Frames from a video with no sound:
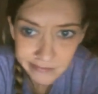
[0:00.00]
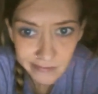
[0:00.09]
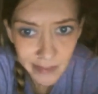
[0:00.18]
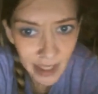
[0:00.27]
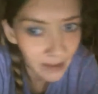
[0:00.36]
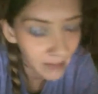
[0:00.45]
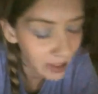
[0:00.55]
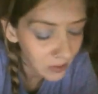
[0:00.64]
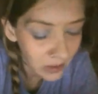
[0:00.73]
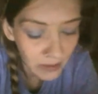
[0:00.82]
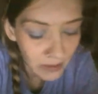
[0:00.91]
meeting my
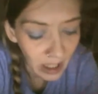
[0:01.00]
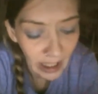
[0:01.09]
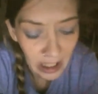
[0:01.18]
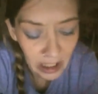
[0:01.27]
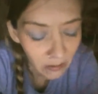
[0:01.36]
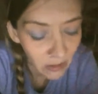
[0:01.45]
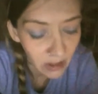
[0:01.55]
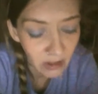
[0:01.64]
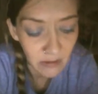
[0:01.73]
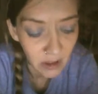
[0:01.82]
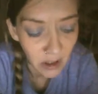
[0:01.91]
twin flame,
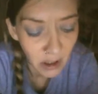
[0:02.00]
and